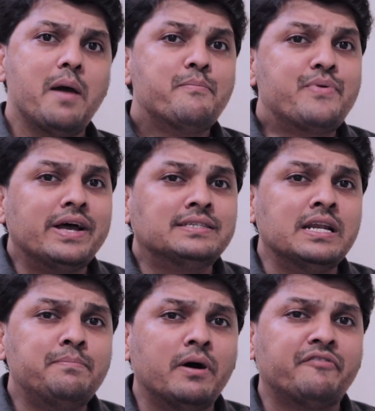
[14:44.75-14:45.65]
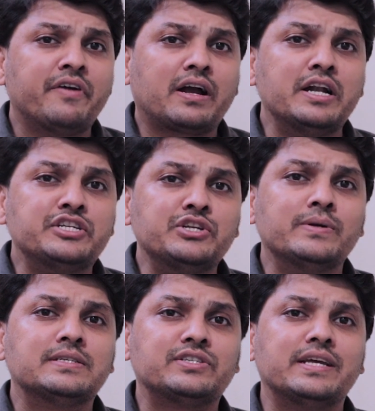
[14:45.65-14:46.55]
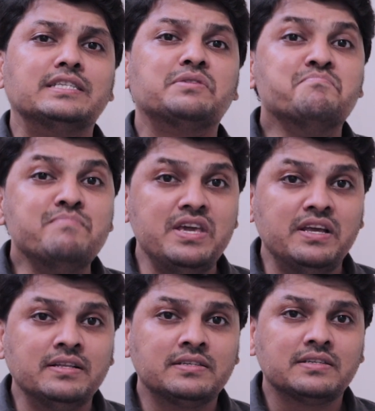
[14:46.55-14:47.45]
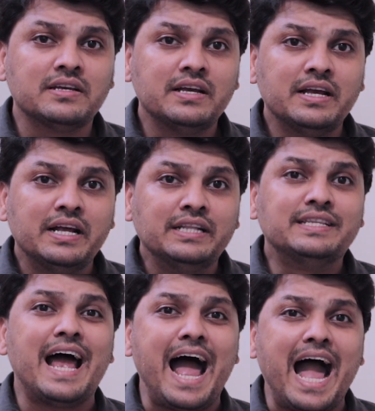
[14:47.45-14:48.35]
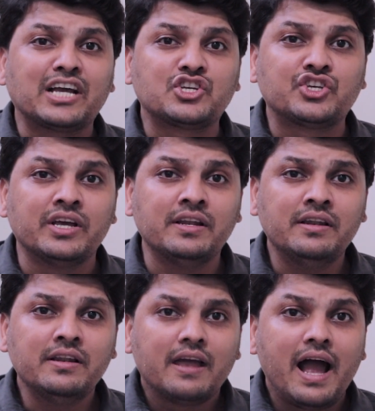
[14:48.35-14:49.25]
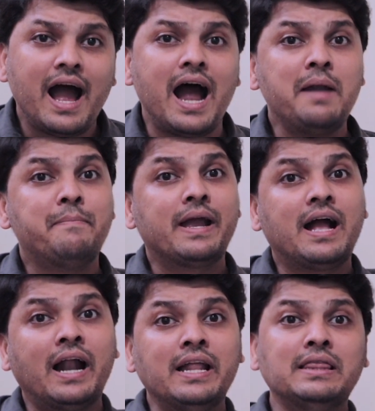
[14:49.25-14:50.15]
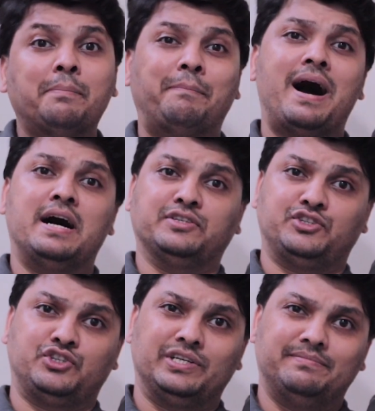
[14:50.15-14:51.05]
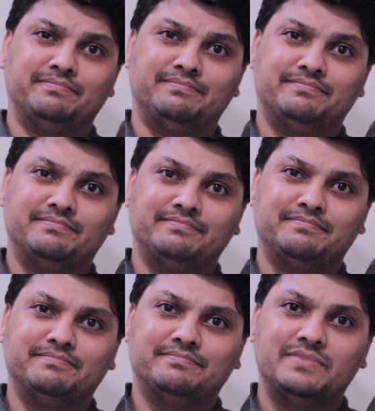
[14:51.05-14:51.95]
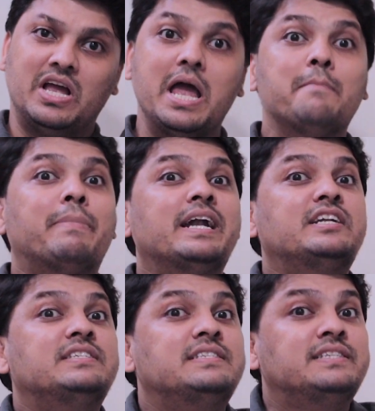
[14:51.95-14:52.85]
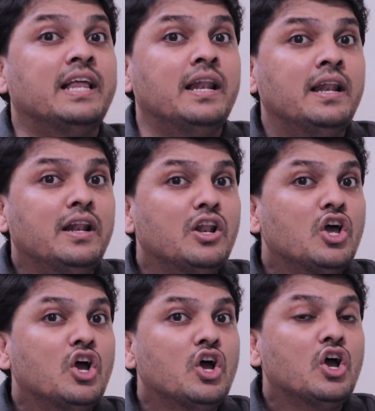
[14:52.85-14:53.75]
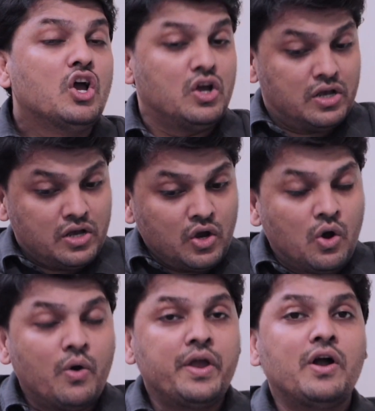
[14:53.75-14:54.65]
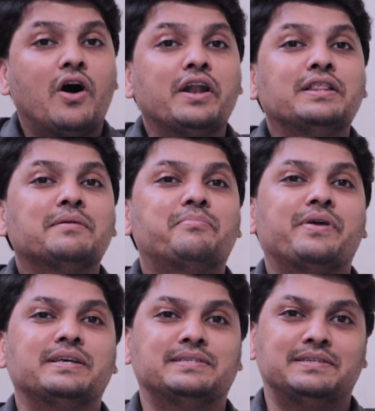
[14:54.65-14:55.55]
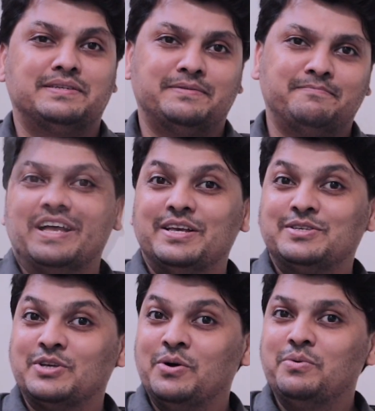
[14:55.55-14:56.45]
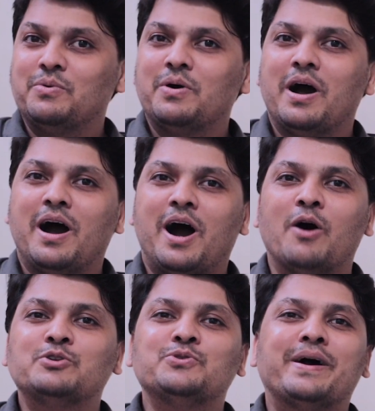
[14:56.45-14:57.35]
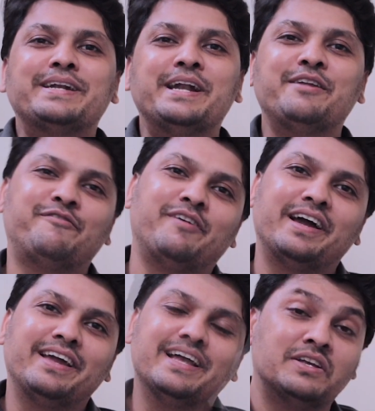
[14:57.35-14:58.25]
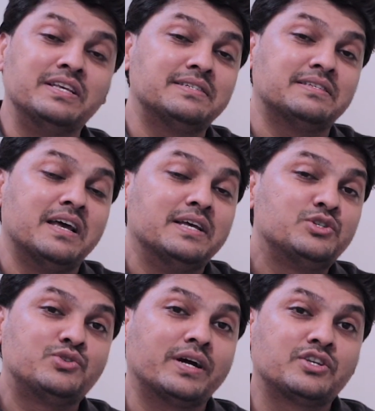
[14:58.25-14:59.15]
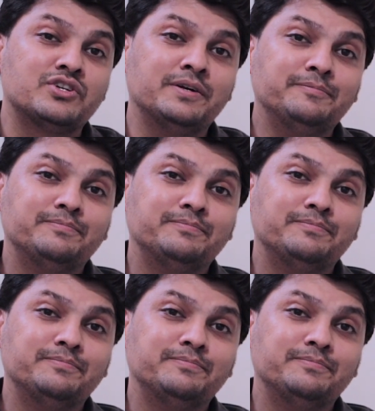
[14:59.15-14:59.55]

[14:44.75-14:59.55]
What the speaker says: Present perfect continuous tense means the action had begun in the past, but it's still going on in the present. So, how to identify this structure?